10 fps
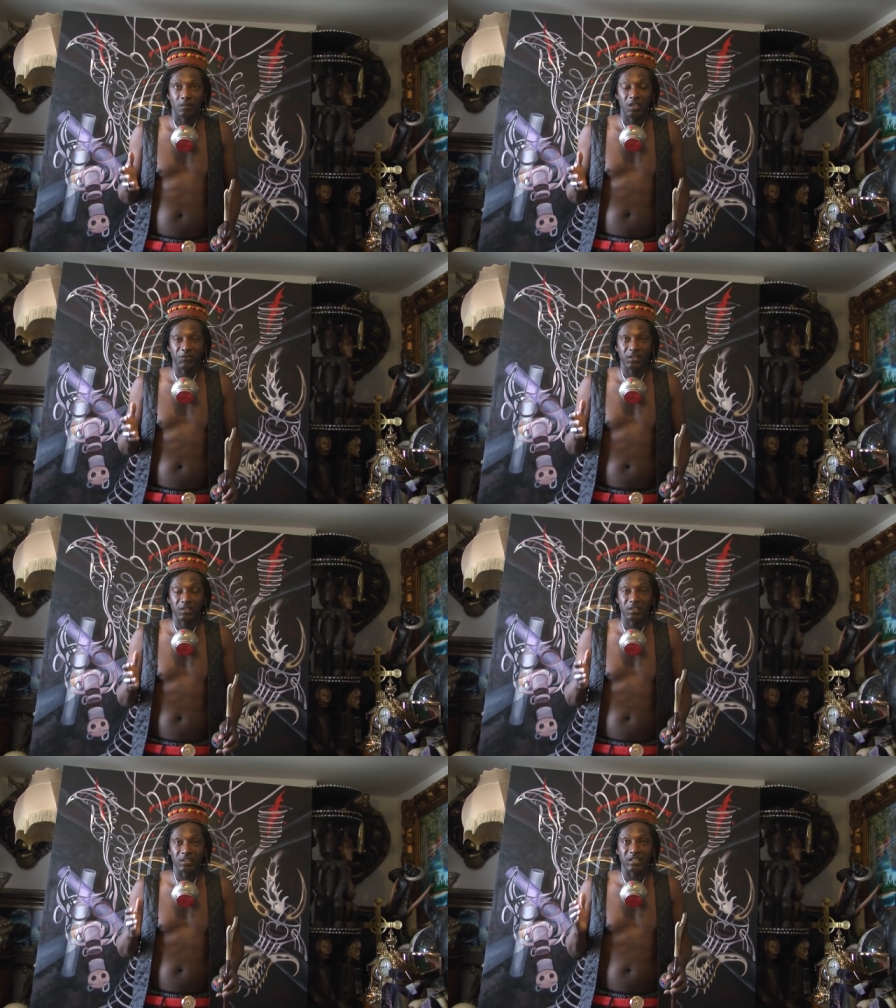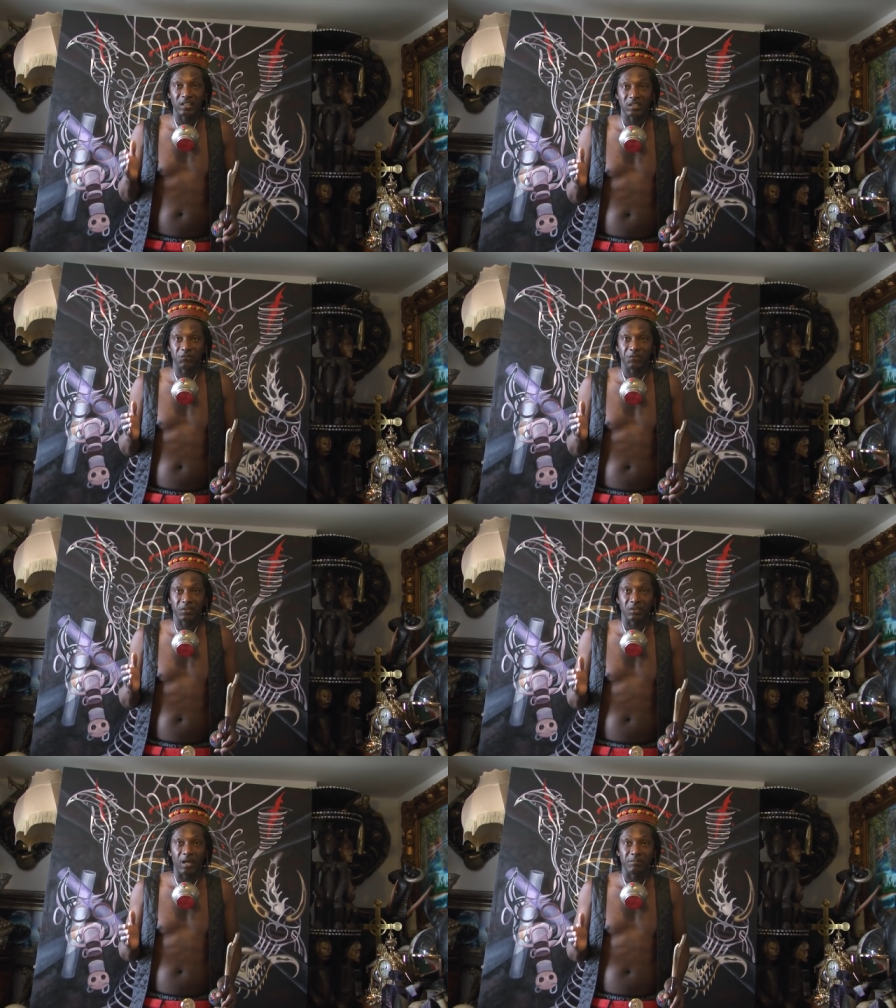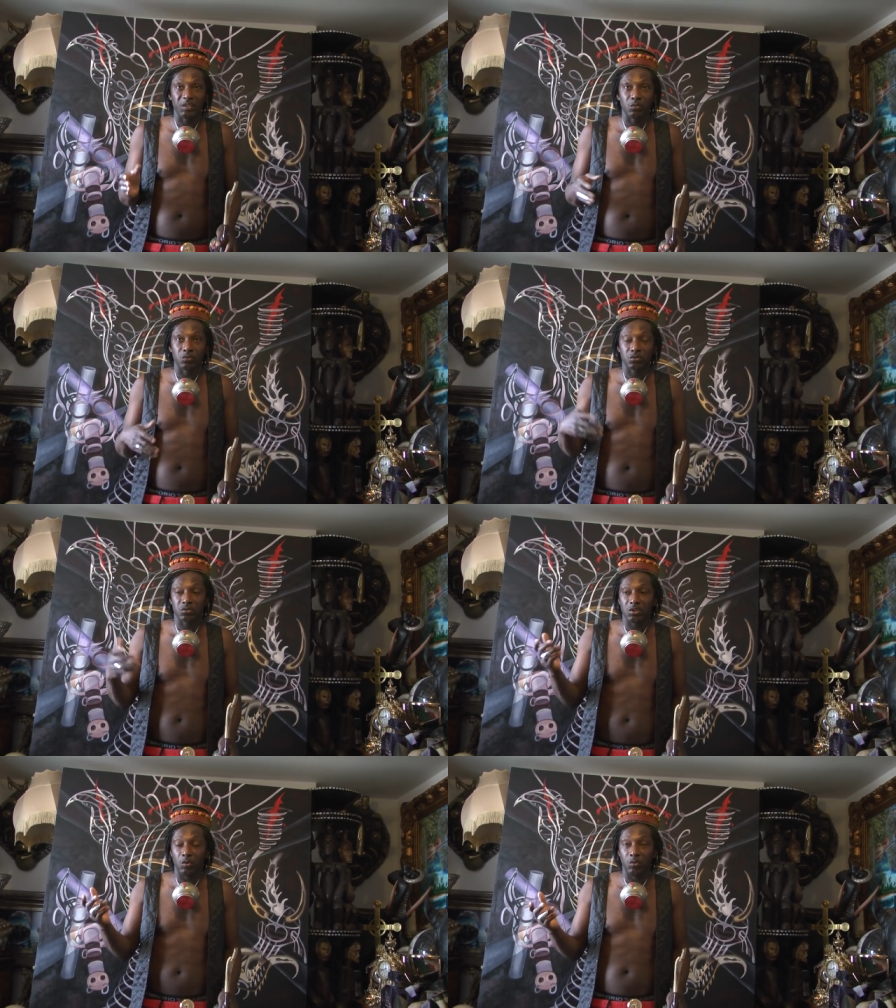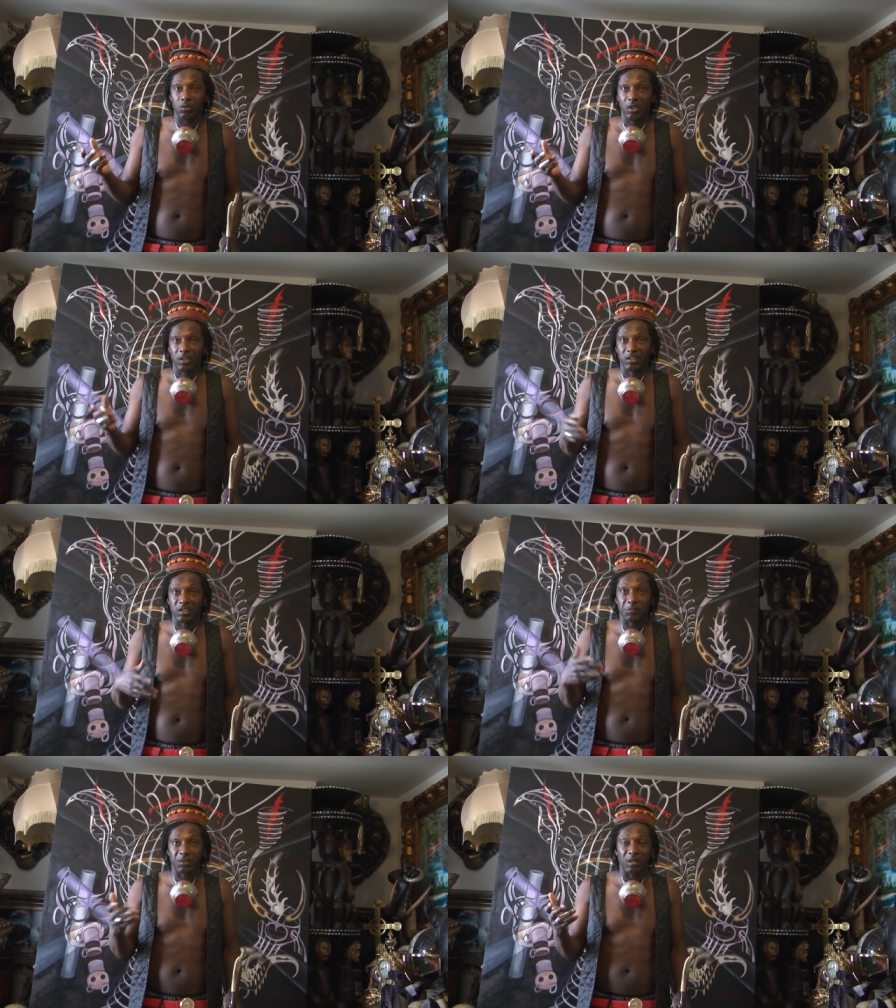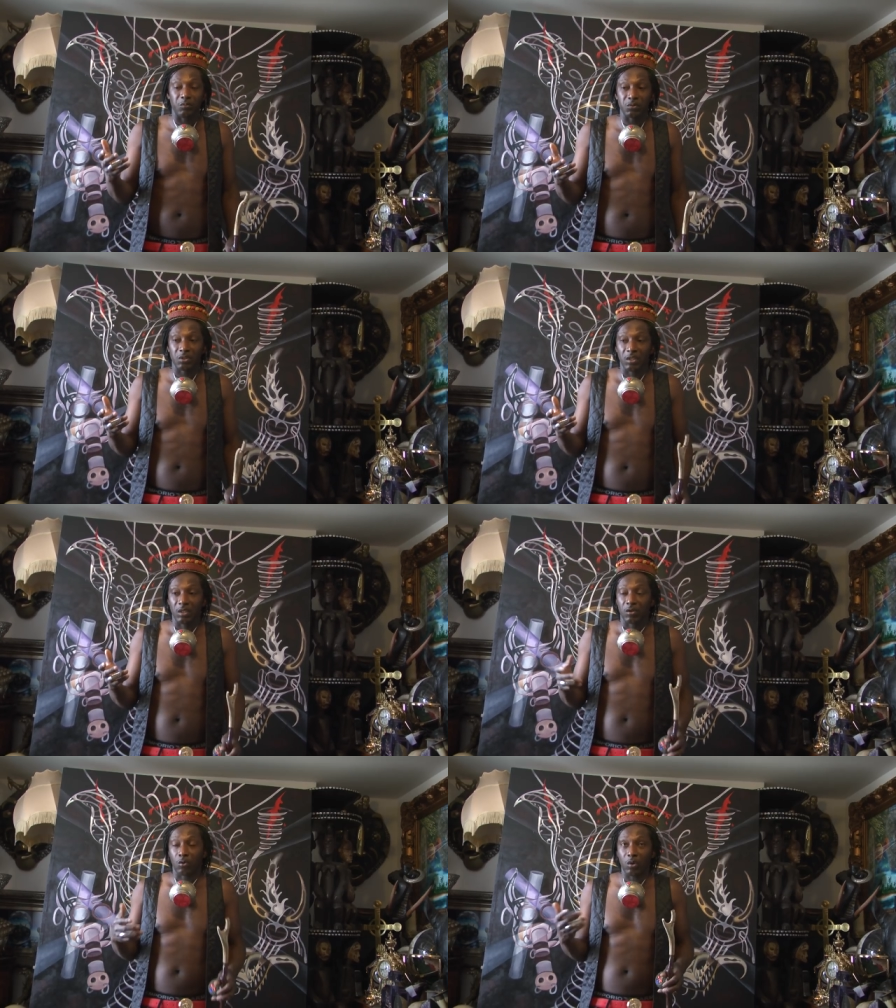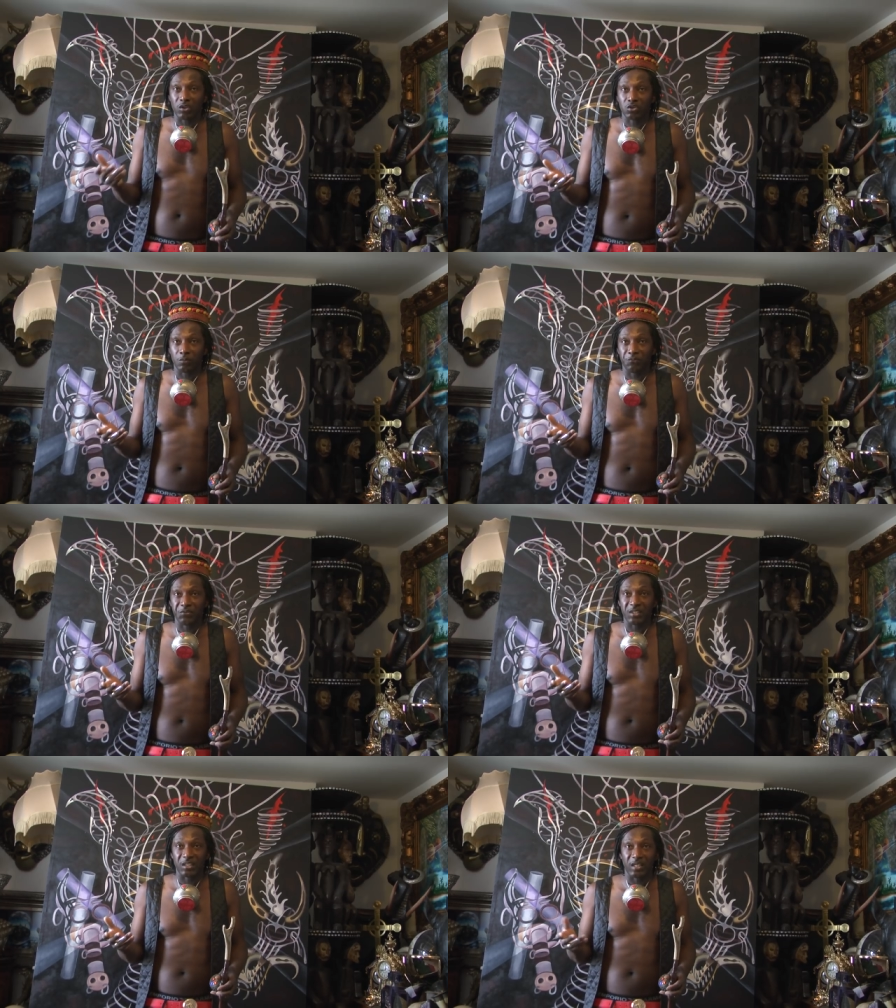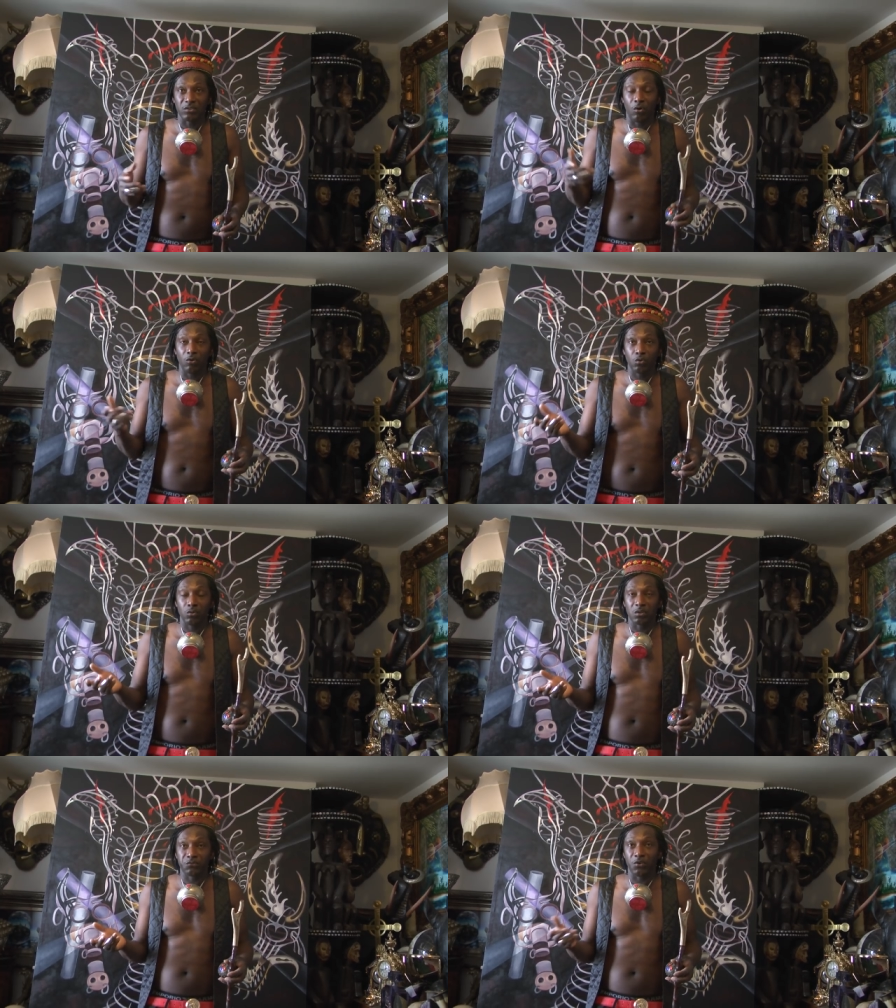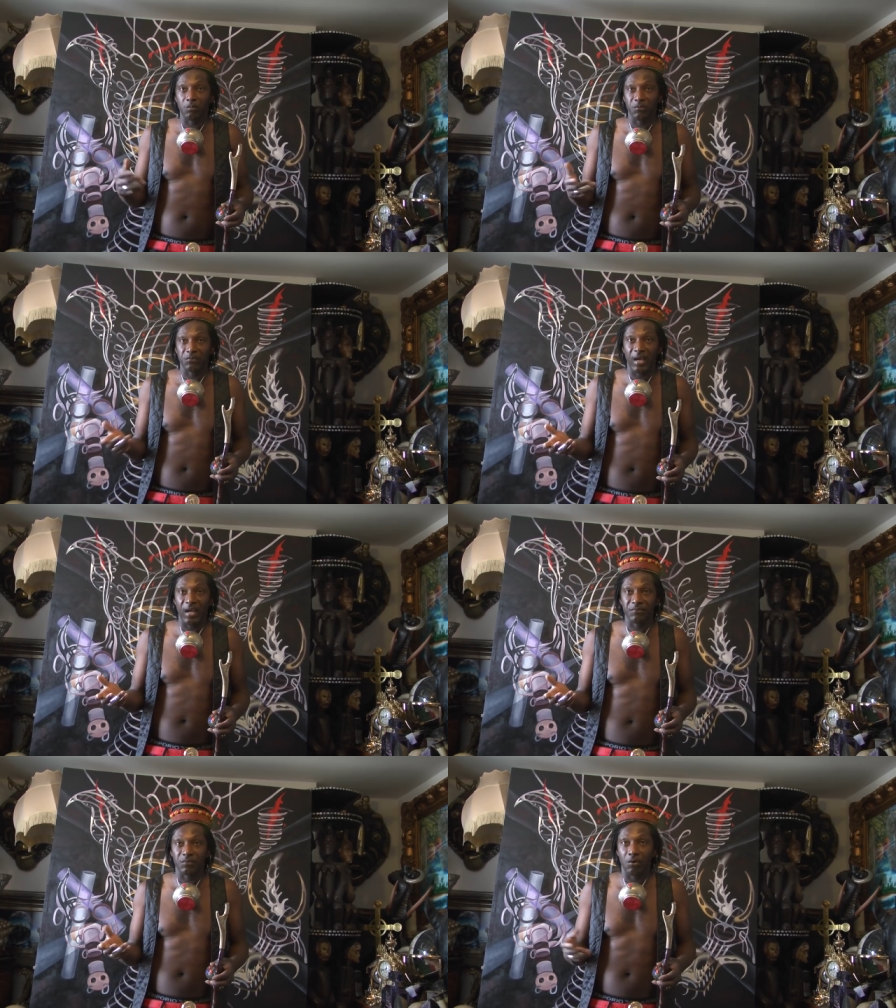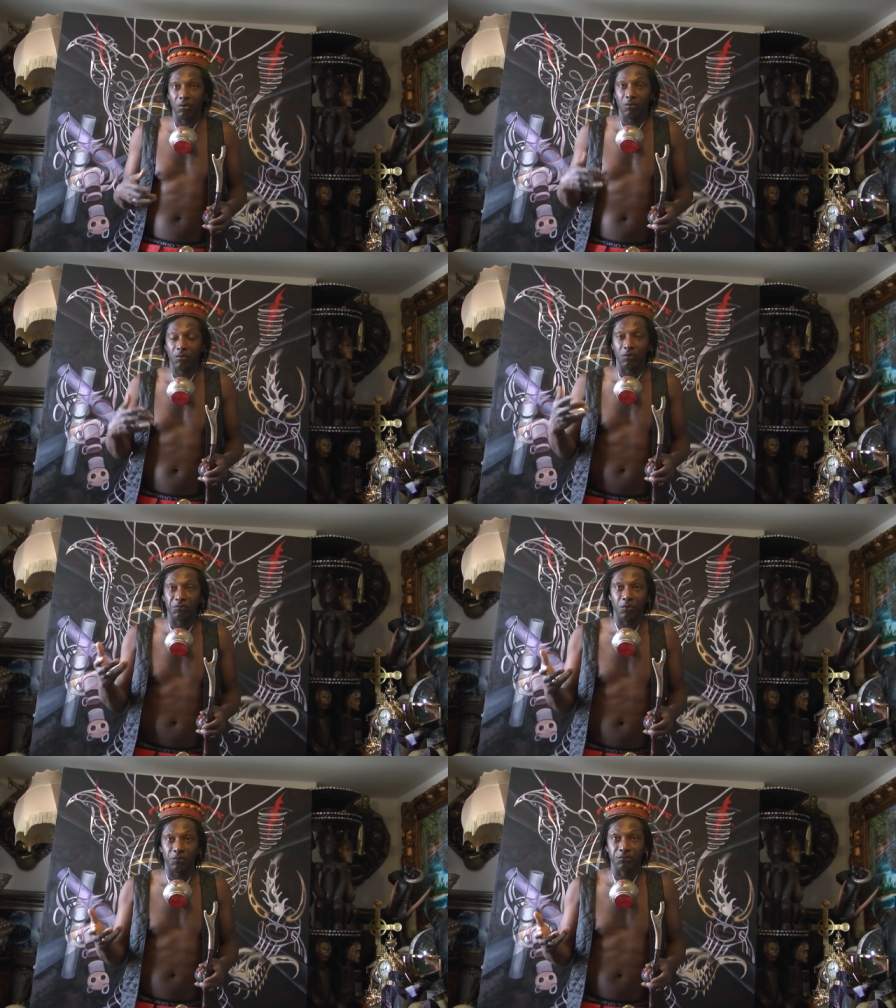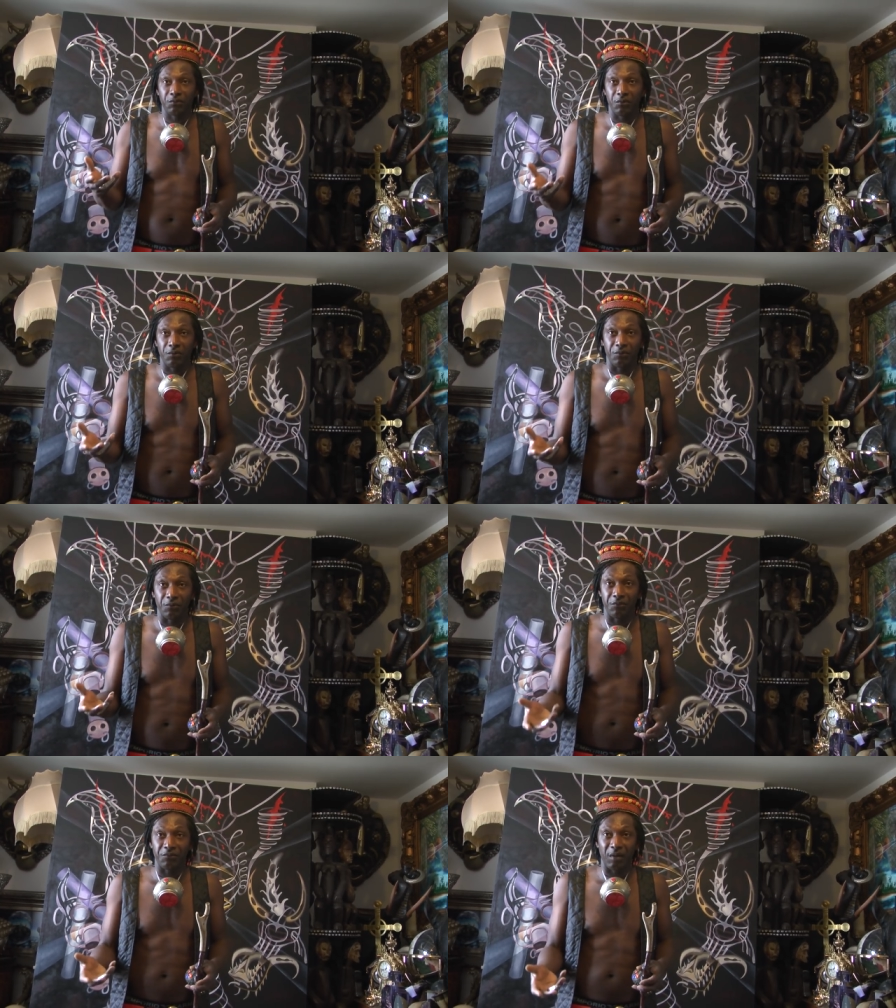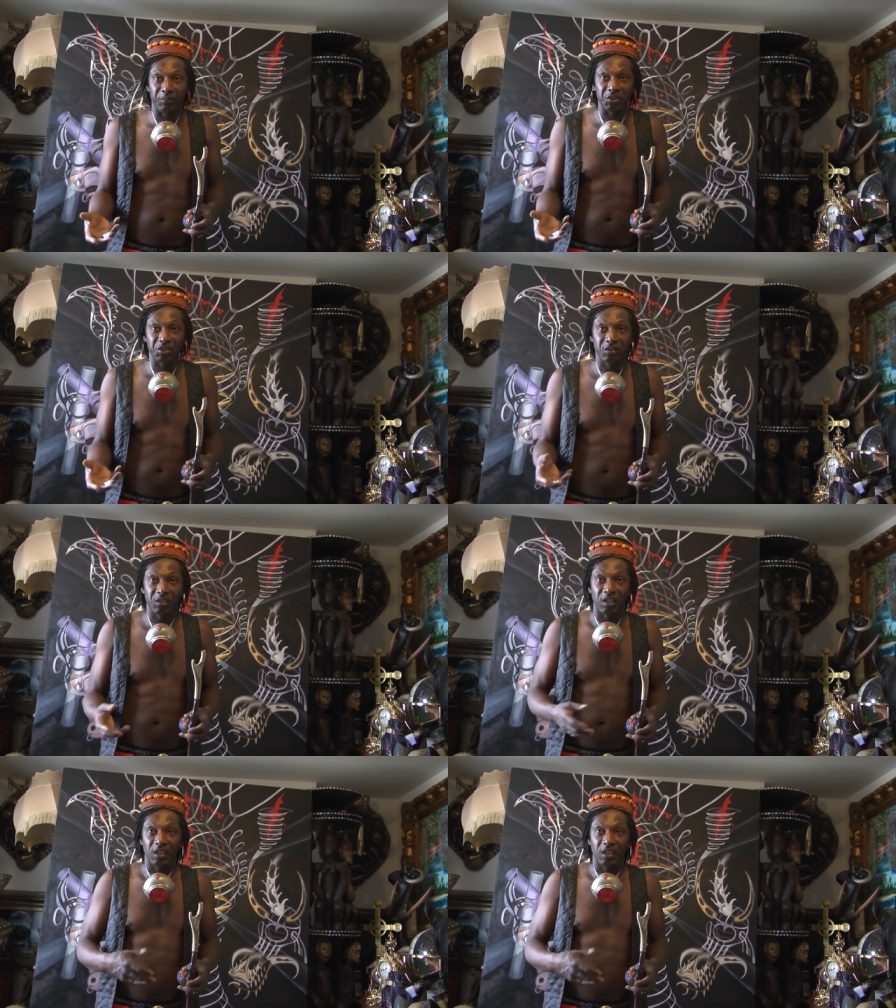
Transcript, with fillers: Even in the scientific realm, they, will, they, will, they speak about quantum physics and all the other form of life or of, of vibration.